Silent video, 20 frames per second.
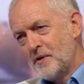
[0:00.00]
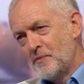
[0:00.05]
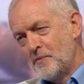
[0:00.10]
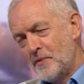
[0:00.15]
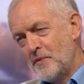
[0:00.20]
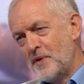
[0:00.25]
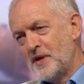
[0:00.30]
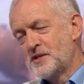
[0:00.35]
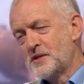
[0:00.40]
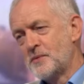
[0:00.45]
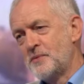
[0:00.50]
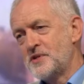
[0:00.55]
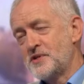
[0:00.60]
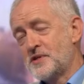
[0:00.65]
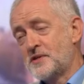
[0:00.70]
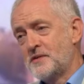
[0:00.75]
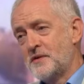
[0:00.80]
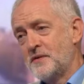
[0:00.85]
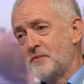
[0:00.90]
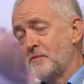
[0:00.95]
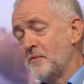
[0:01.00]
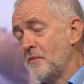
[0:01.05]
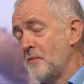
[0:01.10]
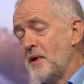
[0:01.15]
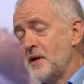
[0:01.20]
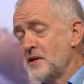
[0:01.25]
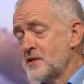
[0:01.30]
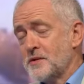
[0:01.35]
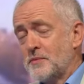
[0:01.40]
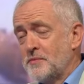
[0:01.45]
momentum, is,
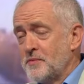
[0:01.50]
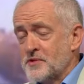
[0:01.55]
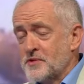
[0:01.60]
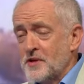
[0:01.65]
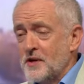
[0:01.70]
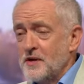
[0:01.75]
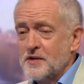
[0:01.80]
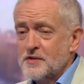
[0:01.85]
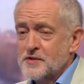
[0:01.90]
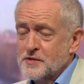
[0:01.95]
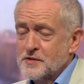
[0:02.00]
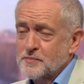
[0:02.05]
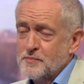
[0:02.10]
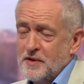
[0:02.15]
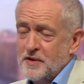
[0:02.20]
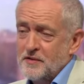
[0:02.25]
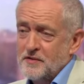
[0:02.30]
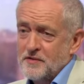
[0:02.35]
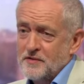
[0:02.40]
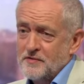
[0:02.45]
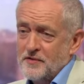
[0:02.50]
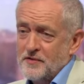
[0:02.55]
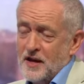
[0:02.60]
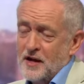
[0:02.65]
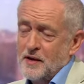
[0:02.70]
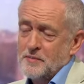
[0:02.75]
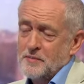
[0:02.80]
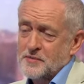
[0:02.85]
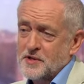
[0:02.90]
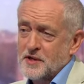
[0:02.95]
momentum has, has, been
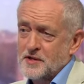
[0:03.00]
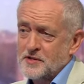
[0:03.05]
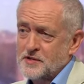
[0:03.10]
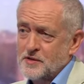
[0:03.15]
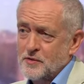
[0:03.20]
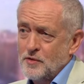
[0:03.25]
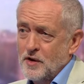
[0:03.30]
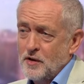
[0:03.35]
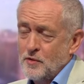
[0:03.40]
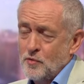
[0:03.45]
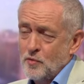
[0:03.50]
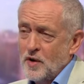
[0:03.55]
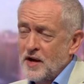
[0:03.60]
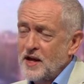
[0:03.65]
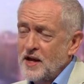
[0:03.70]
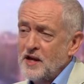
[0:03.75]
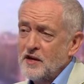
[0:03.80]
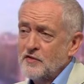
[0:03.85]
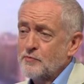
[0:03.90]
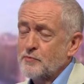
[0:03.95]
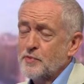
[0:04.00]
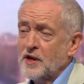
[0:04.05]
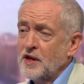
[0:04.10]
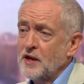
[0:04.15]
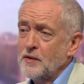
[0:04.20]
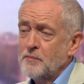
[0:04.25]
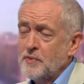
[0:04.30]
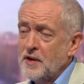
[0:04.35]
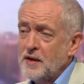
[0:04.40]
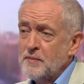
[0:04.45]
developed as a, a, way of
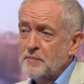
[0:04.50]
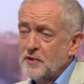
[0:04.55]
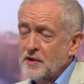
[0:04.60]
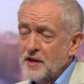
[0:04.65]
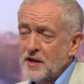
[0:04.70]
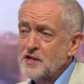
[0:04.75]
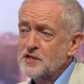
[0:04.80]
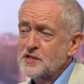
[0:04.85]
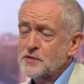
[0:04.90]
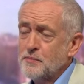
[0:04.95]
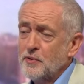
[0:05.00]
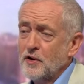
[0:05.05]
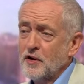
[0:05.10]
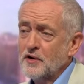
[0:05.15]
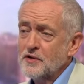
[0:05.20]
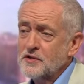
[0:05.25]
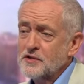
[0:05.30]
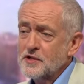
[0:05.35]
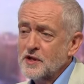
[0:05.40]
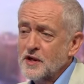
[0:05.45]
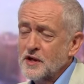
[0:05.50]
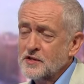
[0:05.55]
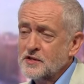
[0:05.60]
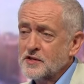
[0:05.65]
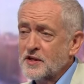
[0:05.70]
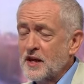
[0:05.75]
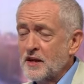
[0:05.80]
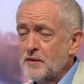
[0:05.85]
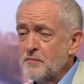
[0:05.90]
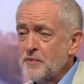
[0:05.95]
bringing people into politics,
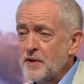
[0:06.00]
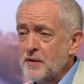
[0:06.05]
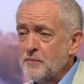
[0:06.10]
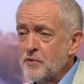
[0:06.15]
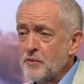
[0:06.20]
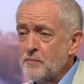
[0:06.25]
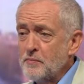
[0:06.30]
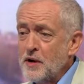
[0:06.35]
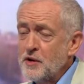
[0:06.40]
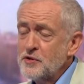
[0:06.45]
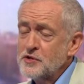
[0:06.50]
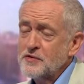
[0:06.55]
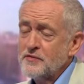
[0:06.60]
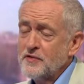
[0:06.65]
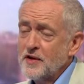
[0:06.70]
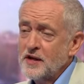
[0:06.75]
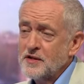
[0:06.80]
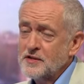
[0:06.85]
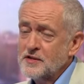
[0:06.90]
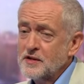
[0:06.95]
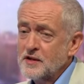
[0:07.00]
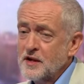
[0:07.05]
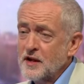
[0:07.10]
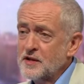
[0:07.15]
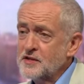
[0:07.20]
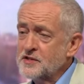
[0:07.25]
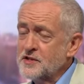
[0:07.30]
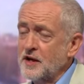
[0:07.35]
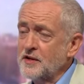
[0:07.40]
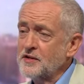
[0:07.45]
getting people motivated. Oh,
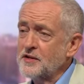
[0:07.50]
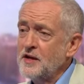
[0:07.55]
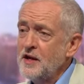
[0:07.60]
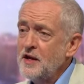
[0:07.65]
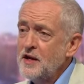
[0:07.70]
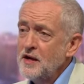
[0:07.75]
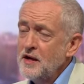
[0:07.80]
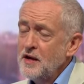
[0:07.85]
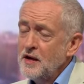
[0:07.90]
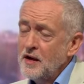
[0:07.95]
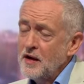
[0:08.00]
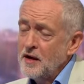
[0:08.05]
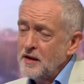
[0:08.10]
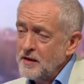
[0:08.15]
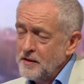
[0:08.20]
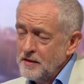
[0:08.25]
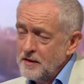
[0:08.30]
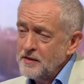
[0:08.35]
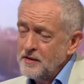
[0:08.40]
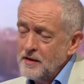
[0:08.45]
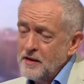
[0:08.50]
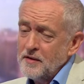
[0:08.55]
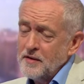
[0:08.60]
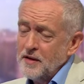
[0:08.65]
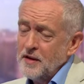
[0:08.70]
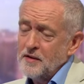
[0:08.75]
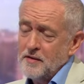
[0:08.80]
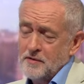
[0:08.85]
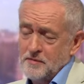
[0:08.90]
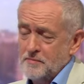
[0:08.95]
and Jeremy Corbyn, really. Uh,
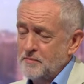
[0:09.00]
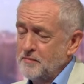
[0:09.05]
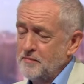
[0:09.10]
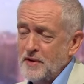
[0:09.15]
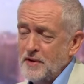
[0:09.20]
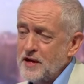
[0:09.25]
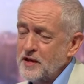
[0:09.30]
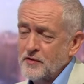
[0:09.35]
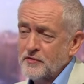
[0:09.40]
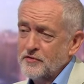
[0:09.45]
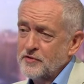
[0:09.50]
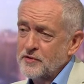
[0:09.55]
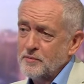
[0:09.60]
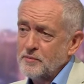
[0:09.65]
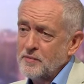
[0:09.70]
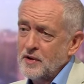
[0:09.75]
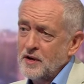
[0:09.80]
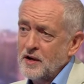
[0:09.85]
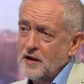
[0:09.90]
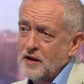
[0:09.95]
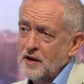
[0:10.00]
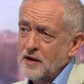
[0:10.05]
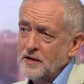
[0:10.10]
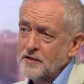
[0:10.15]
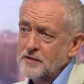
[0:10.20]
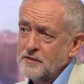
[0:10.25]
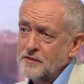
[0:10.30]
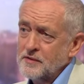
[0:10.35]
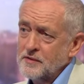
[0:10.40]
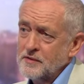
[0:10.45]
yeah, uh, many of them
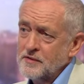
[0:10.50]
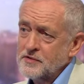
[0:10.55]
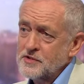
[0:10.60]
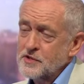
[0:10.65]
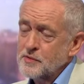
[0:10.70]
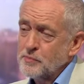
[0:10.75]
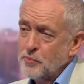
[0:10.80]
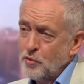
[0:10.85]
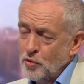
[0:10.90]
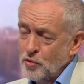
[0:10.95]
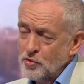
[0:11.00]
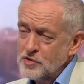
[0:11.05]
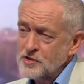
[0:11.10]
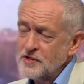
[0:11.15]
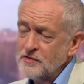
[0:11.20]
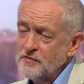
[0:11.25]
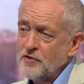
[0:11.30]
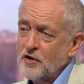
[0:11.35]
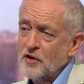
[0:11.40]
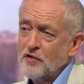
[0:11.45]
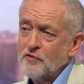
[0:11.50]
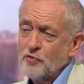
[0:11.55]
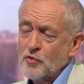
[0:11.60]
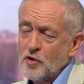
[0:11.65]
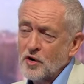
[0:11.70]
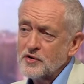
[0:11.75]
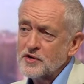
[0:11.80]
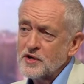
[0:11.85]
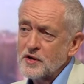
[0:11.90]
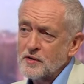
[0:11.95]
are supportive of
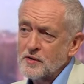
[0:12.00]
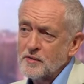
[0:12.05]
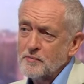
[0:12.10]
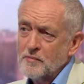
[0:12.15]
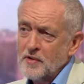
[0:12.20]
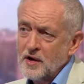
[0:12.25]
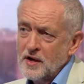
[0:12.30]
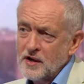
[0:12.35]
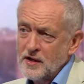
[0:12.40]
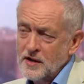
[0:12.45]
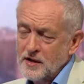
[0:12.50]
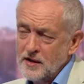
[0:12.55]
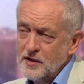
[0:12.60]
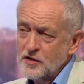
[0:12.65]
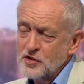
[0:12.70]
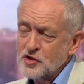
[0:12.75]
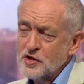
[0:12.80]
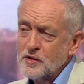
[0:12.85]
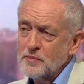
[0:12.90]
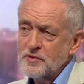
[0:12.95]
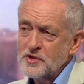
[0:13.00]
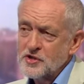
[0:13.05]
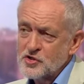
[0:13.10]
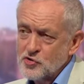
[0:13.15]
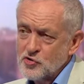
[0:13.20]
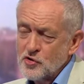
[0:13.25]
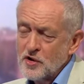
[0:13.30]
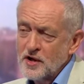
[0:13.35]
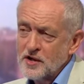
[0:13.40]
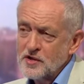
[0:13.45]
what my leadership is
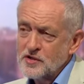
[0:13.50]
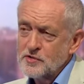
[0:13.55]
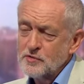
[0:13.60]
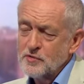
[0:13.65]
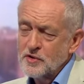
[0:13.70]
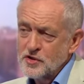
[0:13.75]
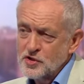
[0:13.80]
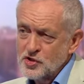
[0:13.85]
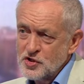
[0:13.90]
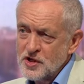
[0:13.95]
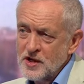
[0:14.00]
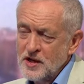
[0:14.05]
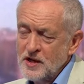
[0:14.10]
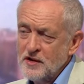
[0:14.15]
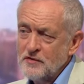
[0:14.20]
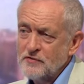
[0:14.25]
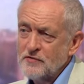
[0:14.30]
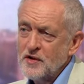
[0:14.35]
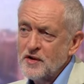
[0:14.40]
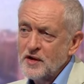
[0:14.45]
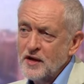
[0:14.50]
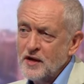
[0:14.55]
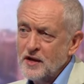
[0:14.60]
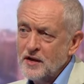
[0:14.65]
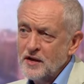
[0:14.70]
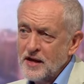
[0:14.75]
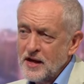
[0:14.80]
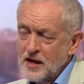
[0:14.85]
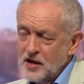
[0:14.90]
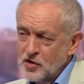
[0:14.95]
trying to achieve
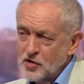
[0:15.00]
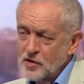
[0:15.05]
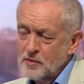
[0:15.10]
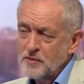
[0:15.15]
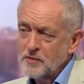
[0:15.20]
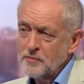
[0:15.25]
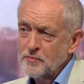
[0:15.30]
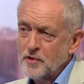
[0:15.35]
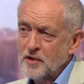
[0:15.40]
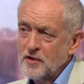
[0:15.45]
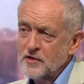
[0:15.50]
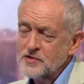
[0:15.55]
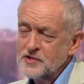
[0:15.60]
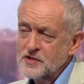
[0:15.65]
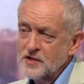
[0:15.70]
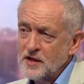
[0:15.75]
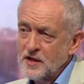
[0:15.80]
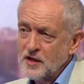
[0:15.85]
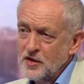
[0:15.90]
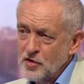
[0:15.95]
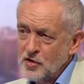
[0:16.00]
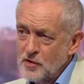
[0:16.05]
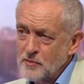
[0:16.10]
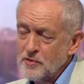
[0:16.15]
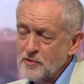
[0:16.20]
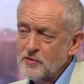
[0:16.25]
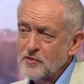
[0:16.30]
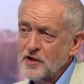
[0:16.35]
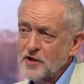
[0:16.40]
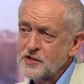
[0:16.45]
in economic policy, in
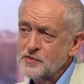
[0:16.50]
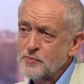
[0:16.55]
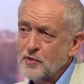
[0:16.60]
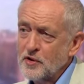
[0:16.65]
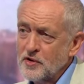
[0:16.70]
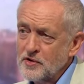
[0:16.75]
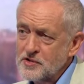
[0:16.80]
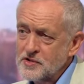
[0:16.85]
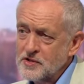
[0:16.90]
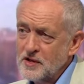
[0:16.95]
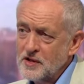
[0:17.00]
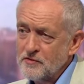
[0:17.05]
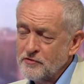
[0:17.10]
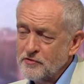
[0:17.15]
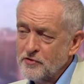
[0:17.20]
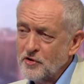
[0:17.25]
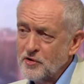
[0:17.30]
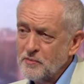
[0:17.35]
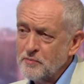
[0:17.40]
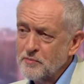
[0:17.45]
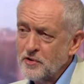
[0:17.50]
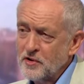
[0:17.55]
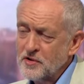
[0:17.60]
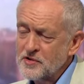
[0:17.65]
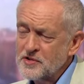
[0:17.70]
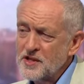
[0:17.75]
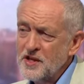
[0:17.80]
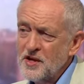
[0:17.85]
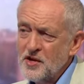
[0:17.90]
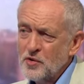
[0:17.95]
human rights policy, in foreign
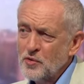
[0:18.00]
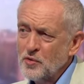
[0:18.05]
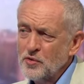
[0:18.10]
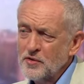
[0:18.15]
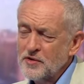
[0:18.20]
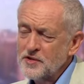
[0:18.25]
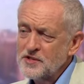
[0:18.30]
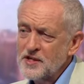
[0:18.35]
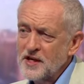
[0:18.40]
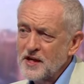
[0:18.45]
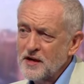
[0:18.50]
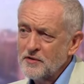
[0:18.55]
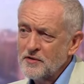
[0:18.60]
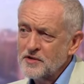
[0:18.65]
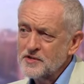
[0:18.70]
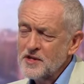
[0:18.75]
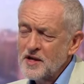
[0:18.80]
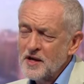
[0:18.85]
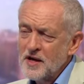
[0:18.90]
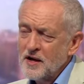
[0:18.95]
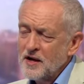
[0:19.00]
policy, all these areas.